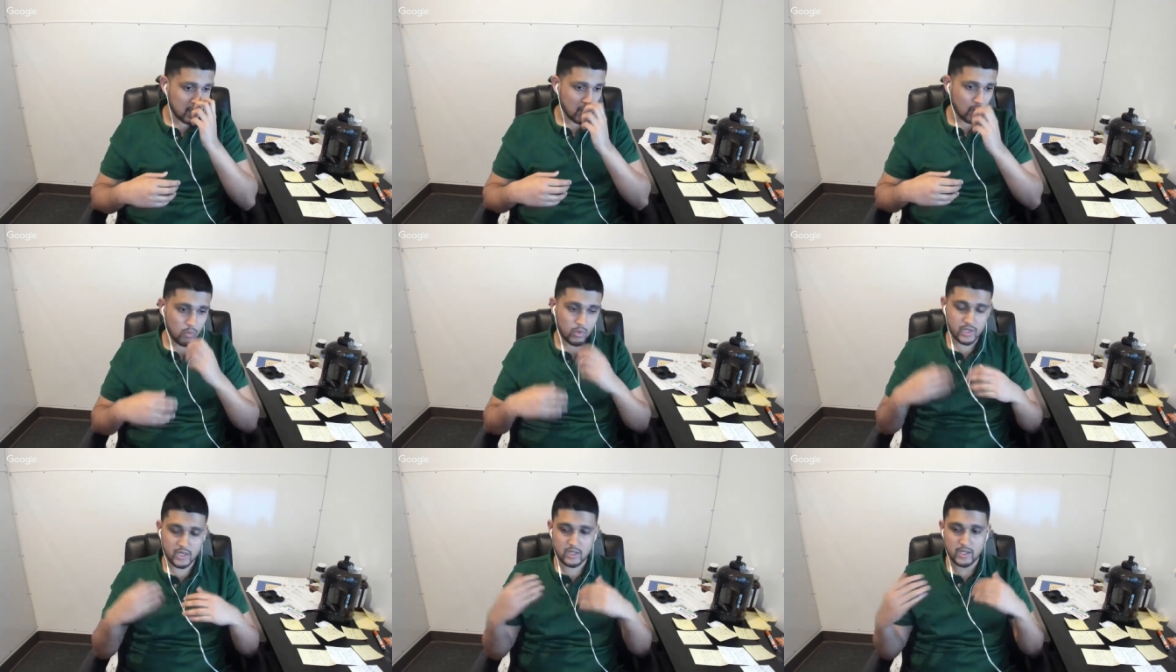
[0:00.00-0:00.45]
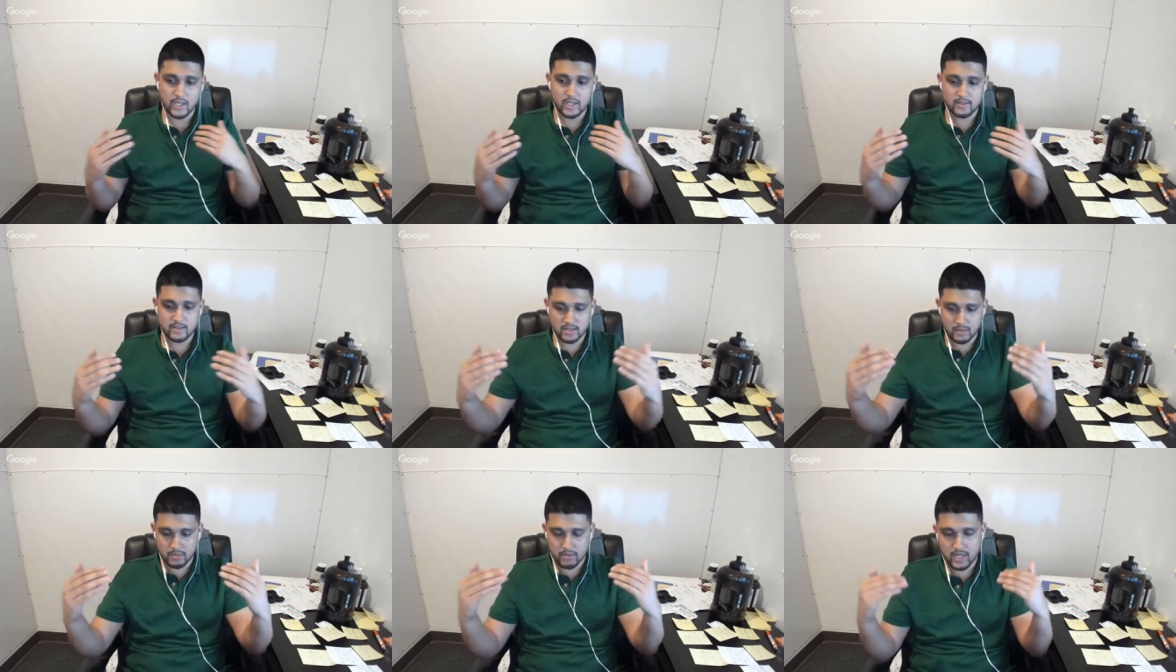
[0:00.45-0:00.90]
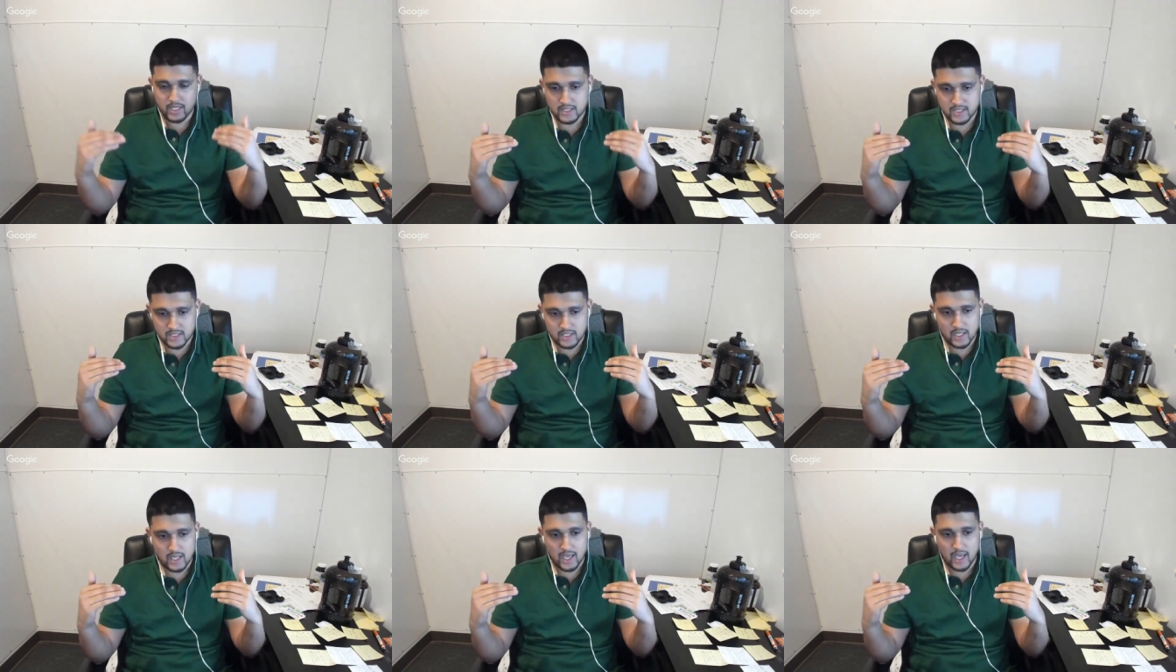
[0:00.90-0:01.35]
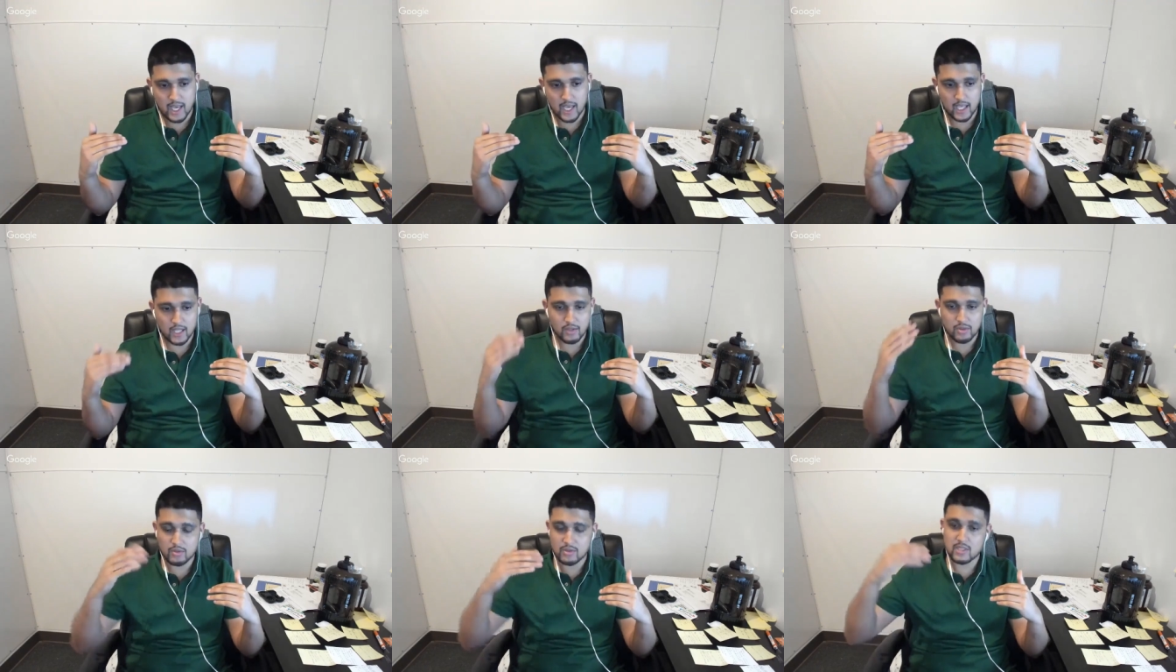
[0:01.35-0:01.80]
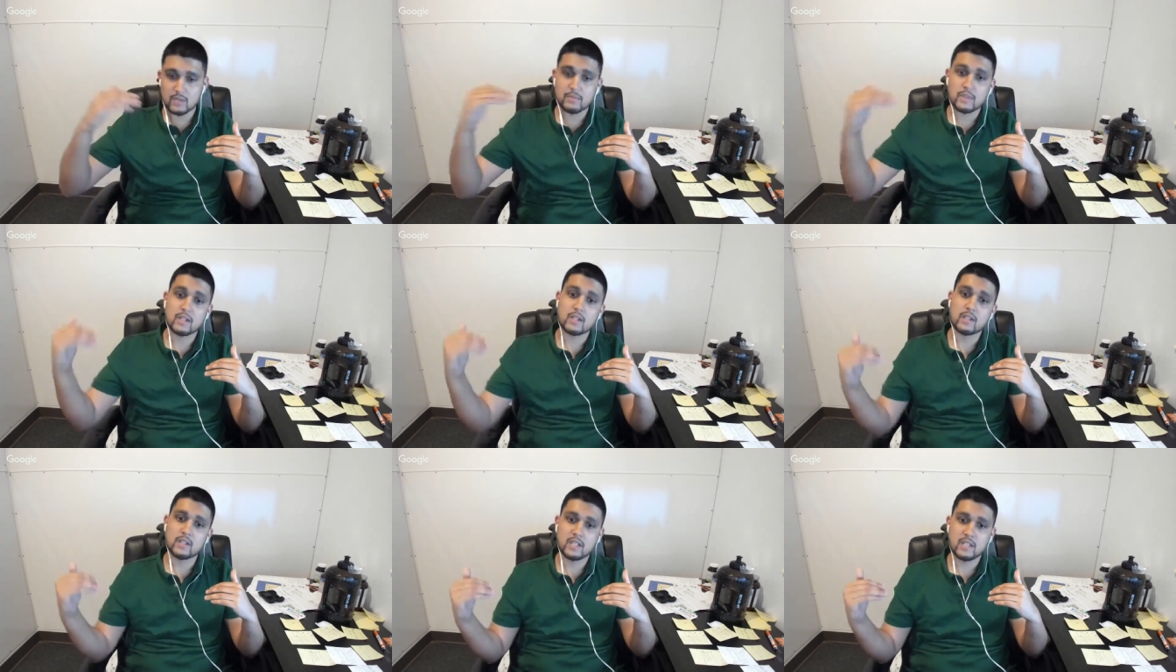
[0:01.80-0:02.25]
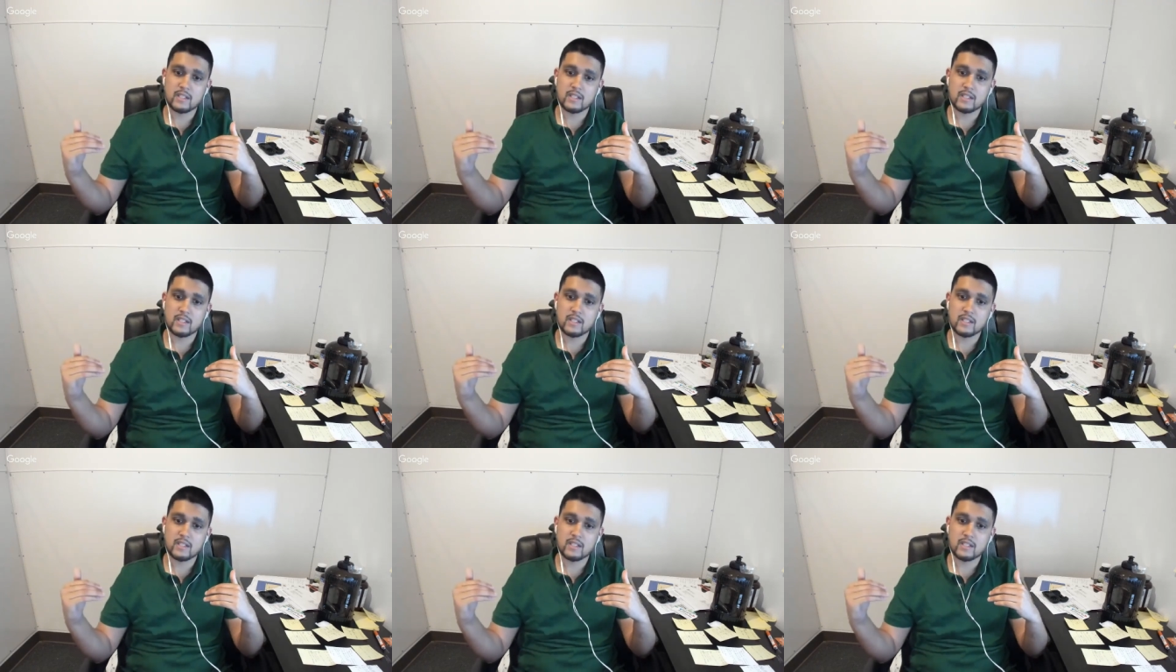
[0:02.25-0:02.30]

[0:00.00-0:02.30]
want to like suppress and do something a little